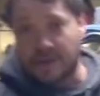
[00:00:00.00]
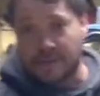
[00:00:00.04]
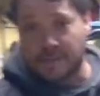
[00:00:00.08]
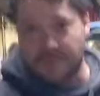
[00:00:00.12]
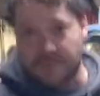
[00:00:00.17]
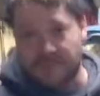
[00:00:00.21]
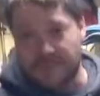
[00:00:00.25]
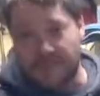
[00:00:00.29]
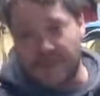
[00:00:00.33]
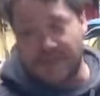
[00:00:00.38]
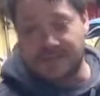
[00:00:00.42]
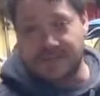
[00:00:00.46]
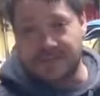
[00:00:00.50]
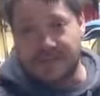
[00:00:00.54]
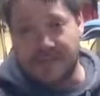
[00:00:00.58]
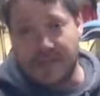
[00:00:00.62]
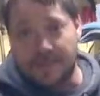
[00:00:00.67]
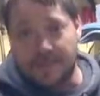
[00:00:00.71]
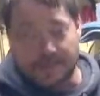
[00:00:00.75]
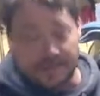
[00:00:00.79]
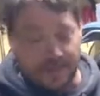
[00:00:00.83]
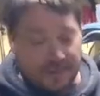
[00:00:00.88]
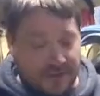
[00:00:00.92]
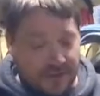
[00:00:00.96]
was messed
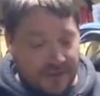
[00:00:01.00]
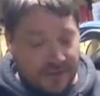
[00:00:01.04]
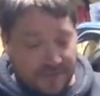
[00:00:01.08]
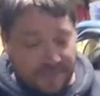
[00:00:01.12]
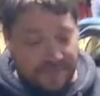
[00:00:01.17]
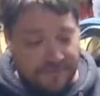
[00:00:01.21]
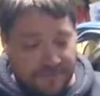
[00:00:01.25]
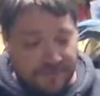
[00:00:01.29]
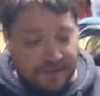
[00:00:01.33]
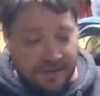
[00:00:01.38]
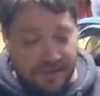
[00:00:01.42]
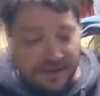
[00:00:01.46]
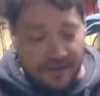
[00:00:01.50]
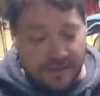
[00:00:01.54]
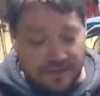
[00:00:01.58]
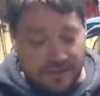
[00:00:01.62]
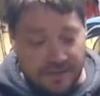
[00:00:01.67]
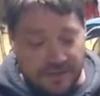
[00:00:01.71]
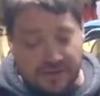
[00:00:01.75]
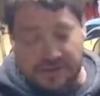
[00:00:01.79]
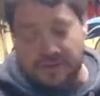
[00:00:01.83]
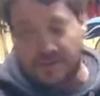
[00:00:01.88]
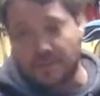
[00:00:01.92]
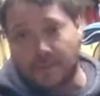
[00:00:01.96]
up and stuff, and
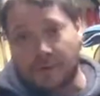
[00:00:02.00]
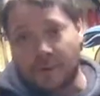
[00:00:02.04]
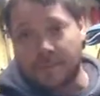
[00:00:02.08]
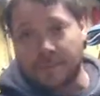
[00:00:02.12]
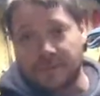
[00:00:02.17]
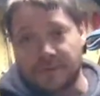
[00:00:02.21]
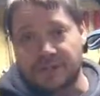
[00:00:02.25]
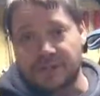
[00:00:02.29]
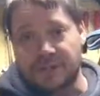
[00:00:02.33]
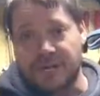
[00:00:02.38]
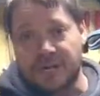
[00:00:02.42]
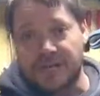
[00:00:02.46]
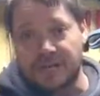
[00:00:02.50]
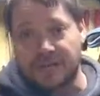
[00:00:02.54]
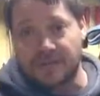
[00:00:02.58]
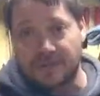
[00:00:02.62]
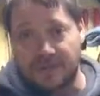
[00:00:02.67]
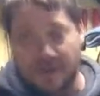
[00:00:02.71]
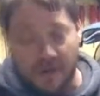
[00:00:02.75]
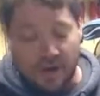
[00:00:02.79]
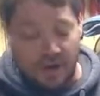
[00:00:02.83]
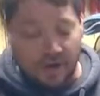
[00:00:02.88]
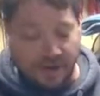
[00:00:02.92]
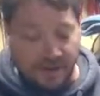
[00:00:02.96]
just a normal
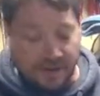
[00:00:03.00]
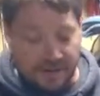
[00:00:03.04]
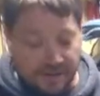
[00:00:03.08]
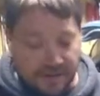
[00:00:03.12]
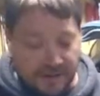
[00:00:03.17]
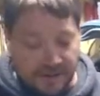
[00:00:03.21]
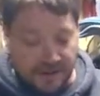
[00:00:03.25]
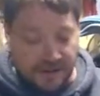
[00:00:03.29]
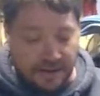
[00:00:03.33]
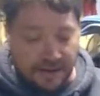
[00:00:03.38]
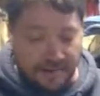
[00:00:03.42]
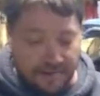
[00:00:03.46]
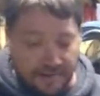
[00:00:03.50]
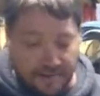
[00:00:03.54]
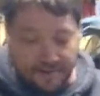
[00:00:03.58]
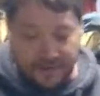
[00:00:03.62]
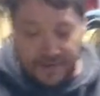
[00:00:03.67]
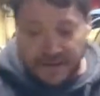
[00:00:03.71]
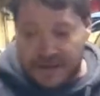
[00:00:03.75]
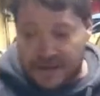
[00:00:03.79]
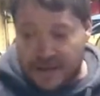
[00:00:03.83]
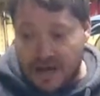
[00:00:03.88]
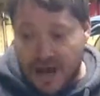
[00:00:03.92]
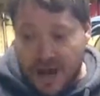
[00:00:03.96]
jetting on it,
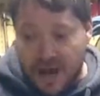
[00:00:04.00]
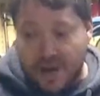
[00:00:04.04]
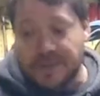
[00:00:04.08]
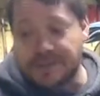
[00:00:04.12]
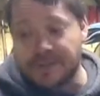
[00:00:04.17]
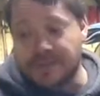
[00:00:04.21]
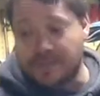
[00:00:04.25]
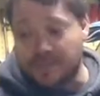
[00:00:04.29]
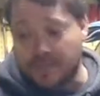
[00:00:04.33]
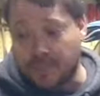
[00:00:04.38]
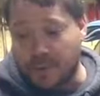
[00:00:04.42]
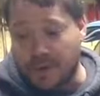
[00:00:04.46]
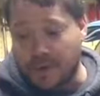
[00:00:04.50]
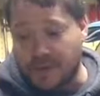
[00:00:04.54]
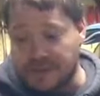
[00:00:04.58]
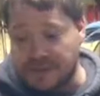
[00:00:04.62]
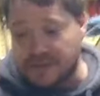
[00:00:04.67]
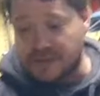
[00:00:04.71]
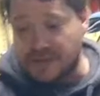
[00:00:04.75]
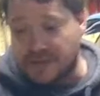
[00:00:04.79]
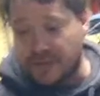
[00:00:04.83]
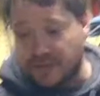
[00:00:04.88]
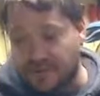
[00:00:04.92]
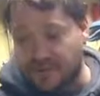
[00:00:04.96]
I was
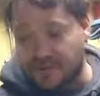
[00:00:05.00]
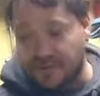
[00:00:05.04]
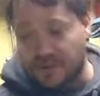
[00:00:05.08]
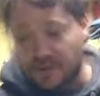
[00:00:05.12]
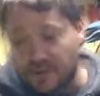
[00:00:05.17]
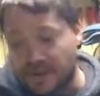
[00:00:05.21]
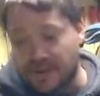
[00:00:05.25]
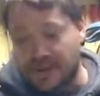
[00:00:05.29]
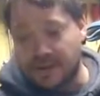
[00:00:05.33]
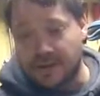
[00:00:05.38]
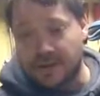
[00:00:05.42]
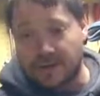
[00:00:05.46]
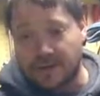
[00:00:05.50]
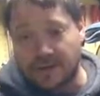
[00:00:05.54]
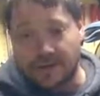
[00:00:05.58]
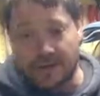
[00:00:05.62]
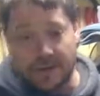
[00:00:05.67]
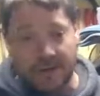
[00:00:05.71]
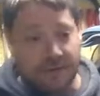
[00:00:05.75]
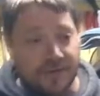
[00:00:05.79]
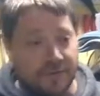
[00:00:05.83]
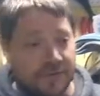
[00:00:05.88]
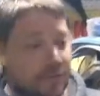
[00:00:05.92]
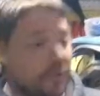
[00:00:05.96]
impressed. Third
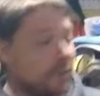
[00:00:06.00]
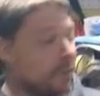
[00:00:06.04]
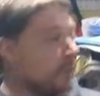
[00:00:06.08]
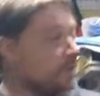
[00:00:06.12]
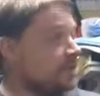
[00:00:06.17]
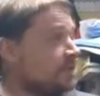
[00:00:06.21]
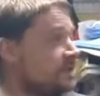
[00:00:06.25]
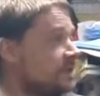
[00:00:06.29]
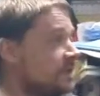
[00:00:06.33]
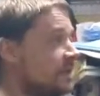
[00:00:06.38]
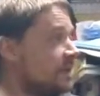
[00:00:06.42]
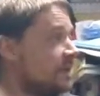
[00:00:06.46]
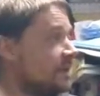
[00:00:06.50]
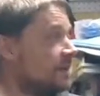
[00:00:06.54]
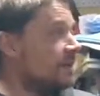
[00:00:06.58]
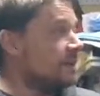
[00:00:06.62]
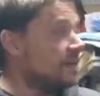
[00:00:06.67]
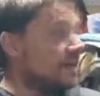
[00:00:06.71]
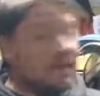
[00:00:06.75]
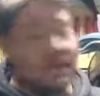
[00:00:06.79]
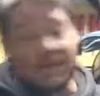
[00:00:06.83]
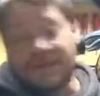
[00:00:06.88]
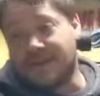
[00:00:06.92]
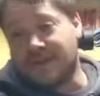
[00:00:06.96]
gear, of course, the
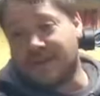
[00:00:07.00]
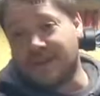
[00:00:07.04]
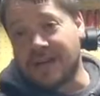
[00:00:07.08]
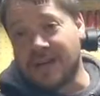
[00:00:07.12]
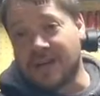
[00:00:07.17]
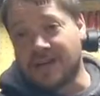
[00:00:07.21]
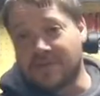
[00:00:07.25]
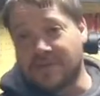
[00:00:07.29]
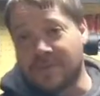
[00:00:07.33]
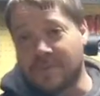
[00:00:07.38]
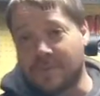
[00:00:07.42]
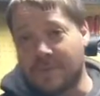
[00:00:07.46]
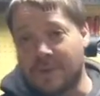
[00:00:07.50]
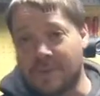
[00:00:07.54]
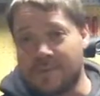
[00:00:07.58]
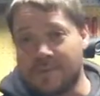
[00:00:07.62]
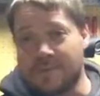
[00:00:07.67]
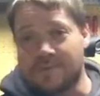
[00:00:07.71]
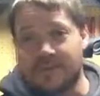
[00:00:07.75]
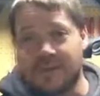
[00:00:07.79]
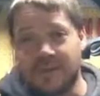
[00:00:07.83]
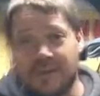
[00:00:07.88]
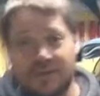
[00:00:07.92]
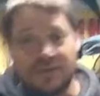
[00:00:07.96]
town that we
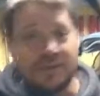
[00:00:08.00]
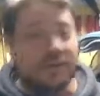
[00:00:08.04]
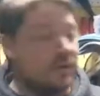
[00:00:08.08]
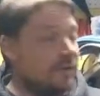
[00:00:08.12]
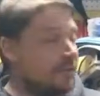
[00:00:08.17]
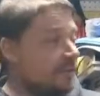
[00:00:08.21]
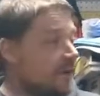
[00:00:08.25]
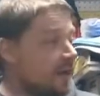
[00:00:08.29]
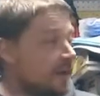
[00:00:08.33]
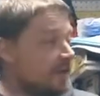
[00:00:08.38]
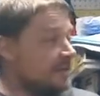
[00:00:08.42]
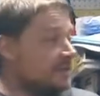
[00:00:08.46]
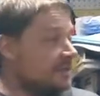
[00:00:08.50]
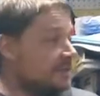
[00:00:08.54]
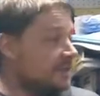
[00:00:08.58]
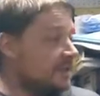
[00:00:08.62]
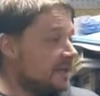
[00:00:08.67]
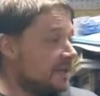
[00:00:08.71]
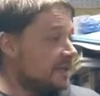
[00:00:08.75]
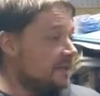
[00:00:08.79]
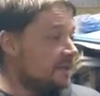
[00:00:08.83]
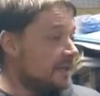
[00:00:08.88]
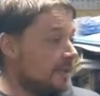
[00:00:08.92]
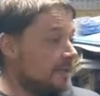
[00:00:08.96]
was in, you could ride these
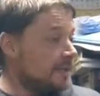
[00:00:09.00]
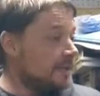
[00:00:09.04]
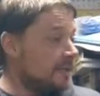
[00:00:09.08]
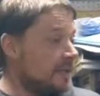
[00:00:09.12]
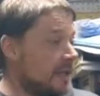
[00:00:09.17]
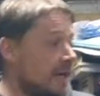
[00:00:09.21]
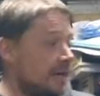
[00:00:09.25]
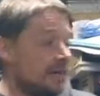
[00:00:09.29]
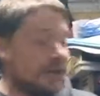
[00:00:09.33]
things up and down